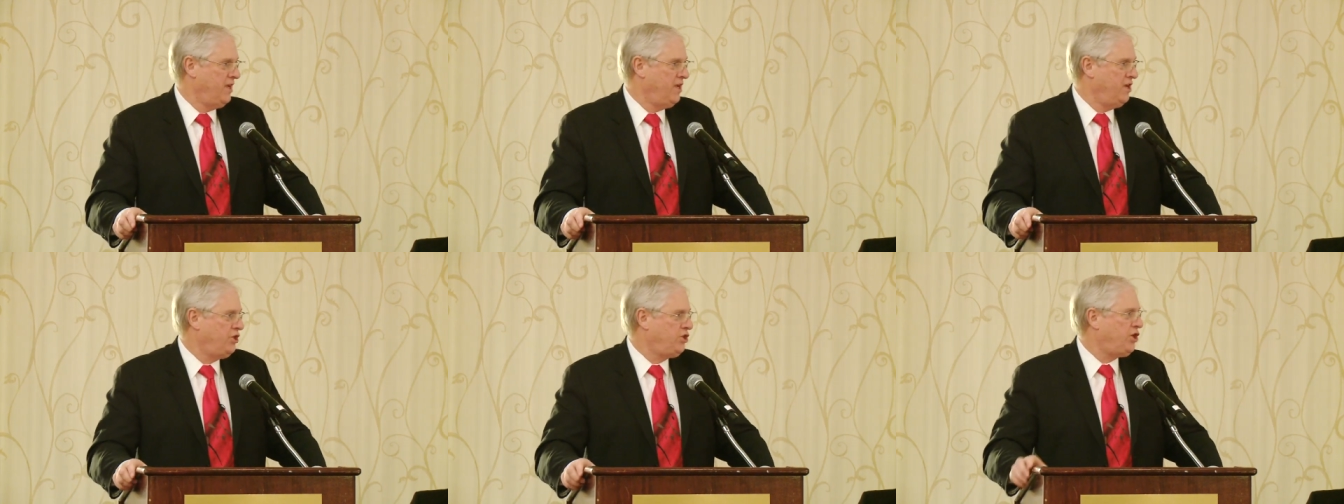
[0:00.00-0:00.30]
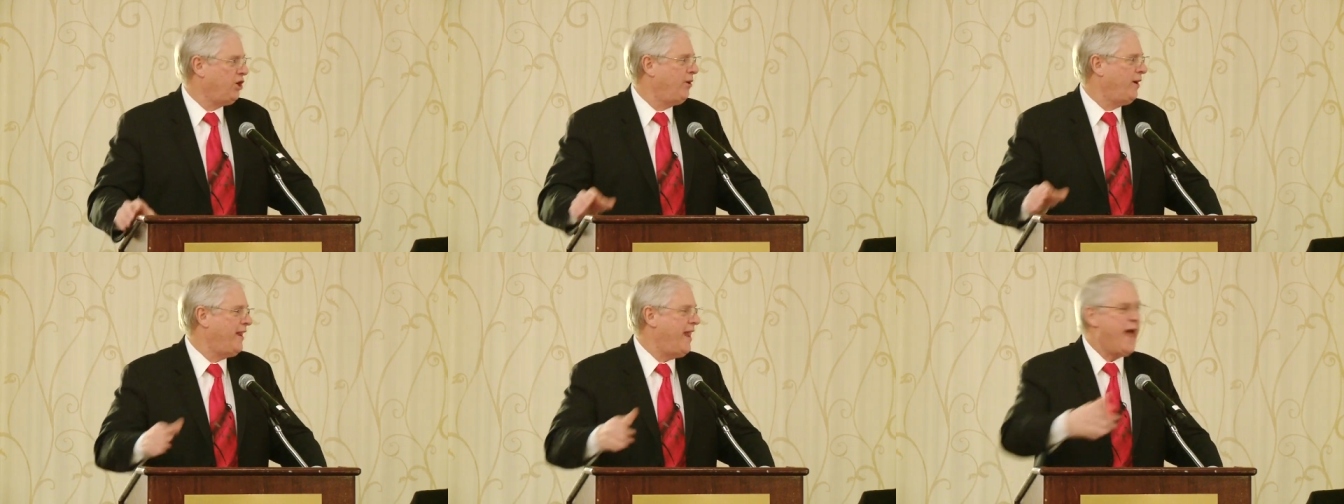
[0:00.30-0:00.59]

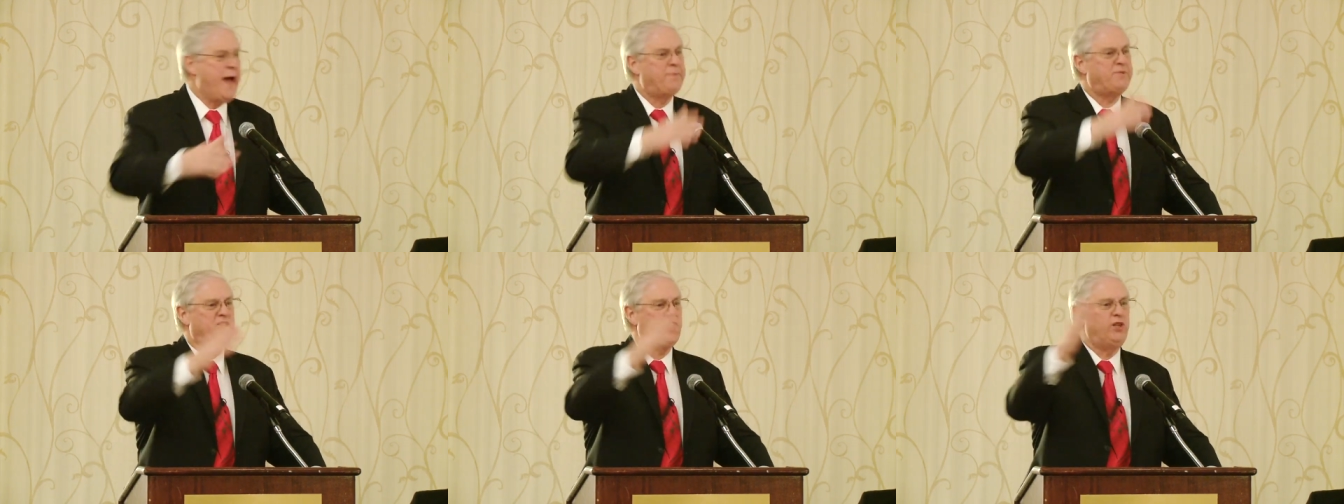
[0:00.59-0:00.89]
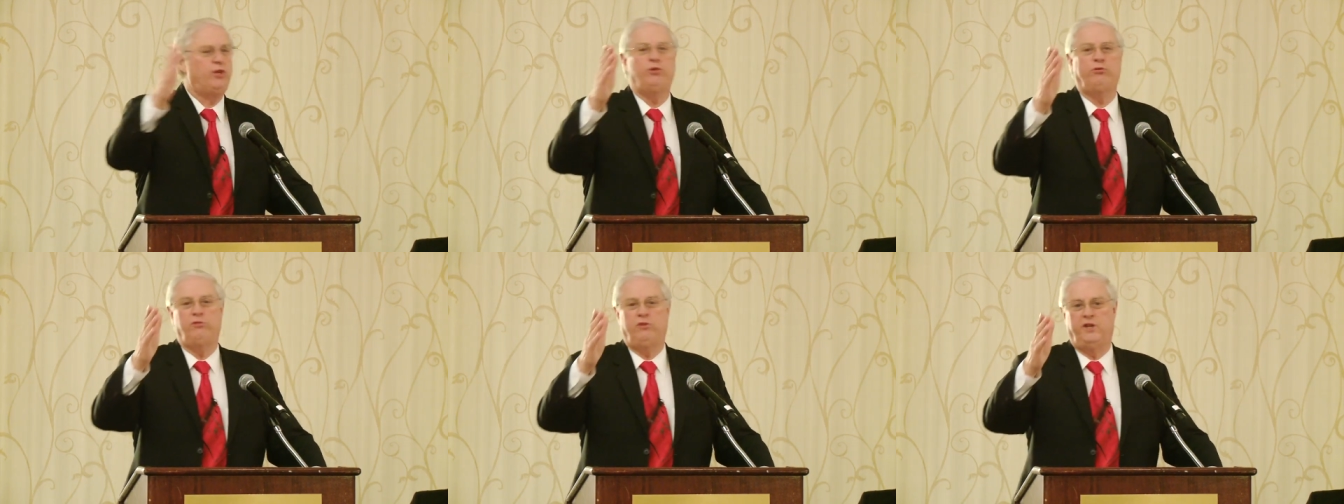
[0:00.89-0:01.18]
showing
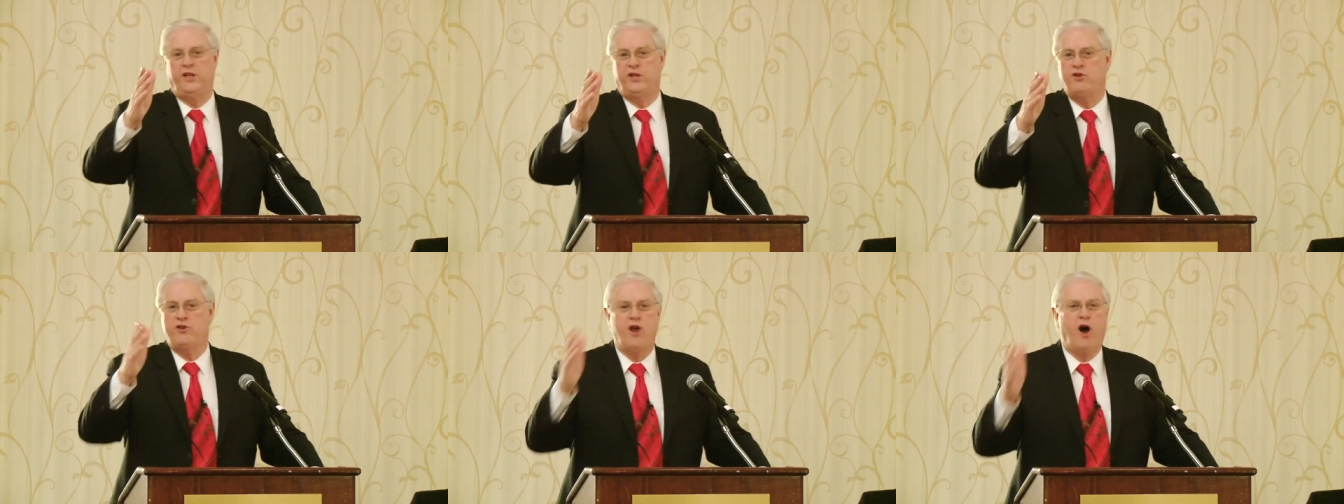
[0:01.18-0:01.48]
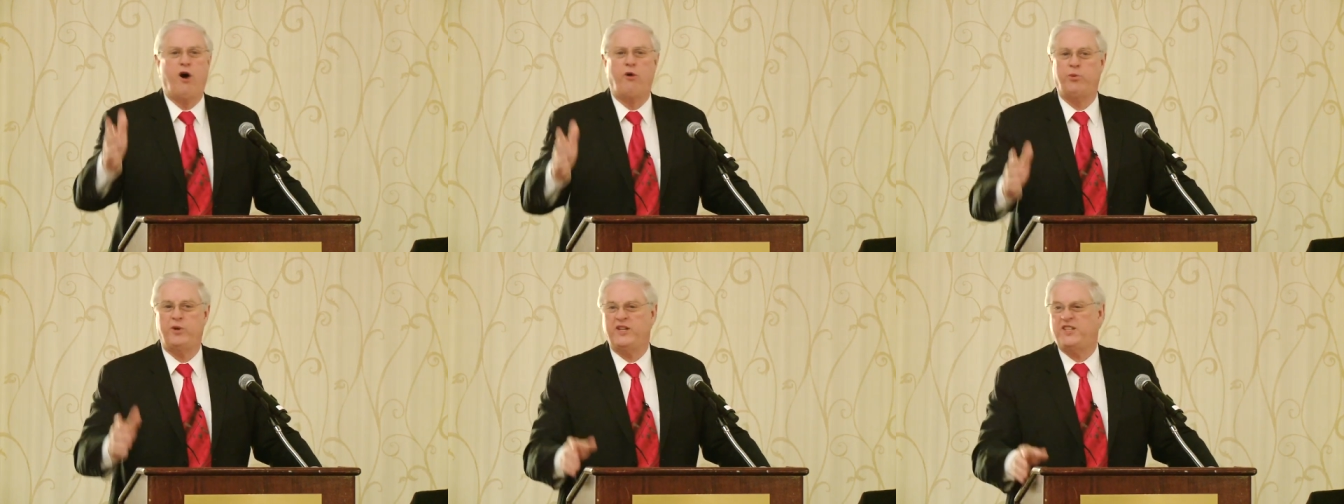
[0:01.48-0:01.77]
absolutely
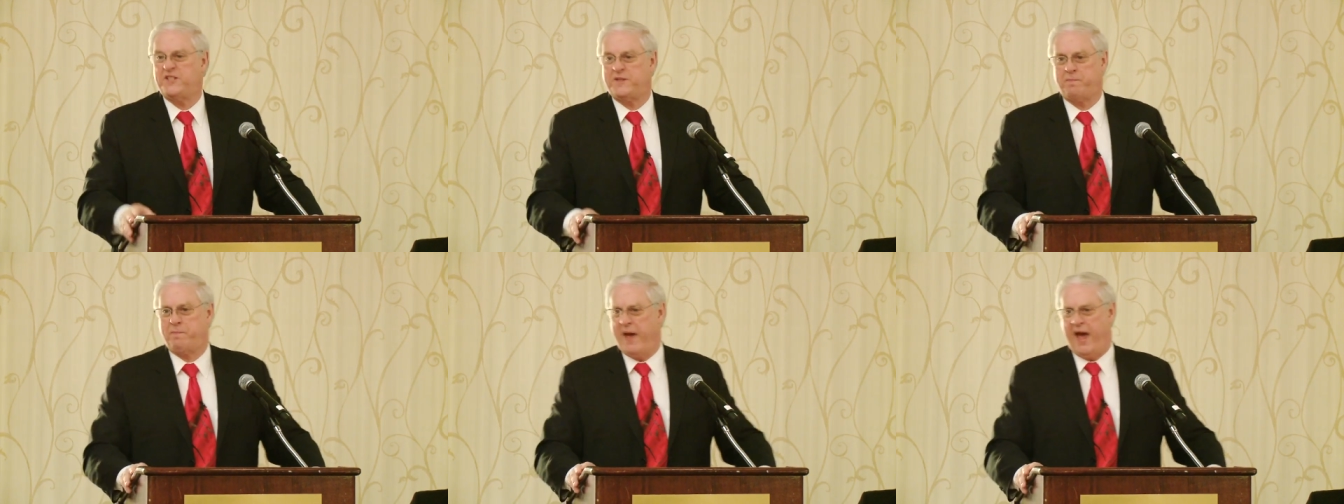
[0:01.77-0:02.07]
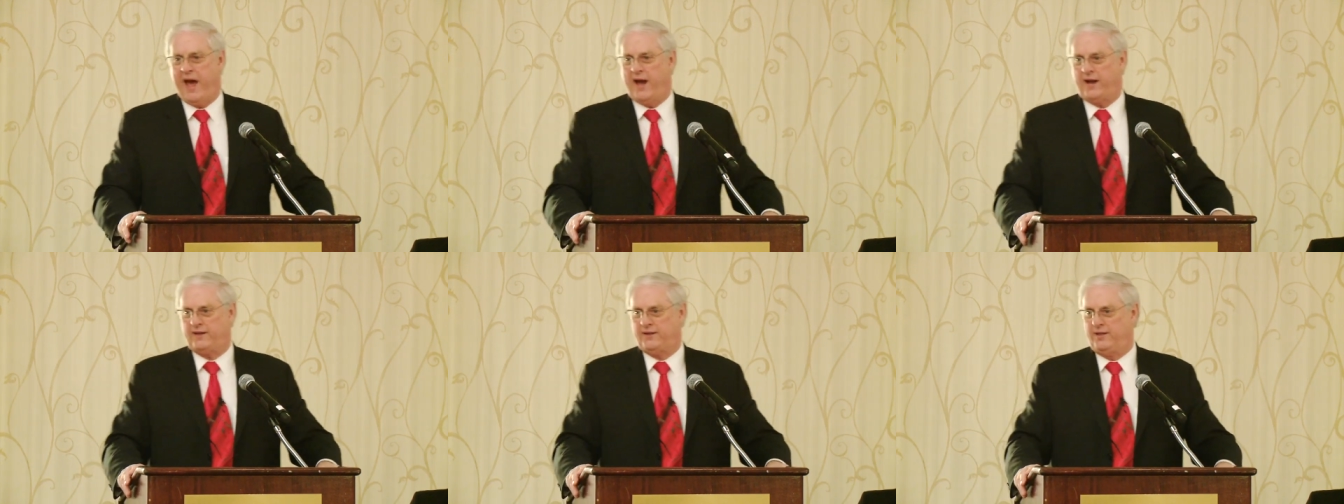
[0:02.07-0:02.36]
no
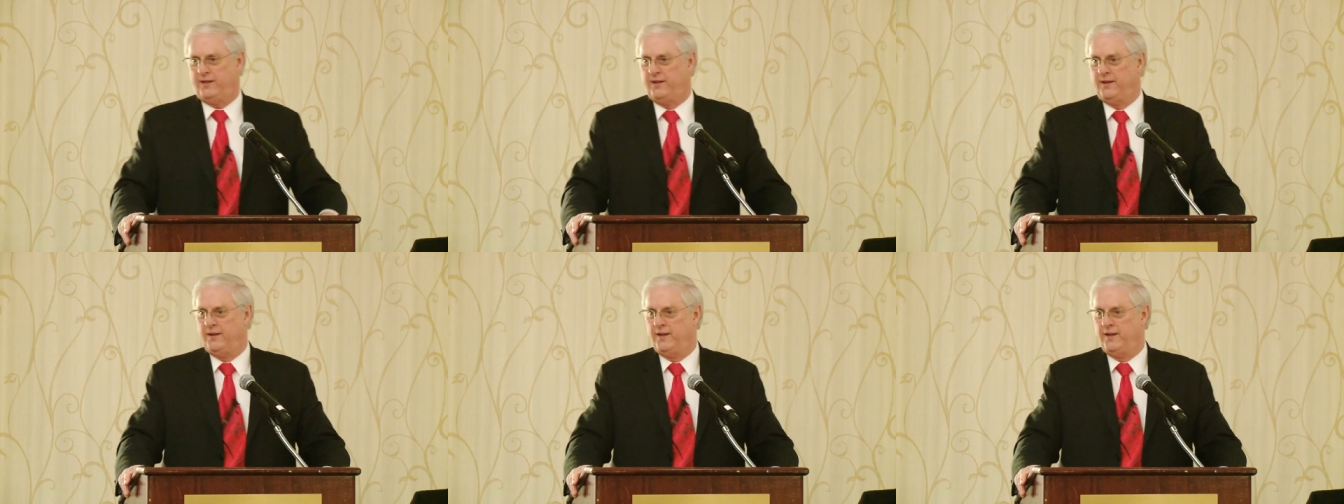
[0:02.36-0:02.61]
respect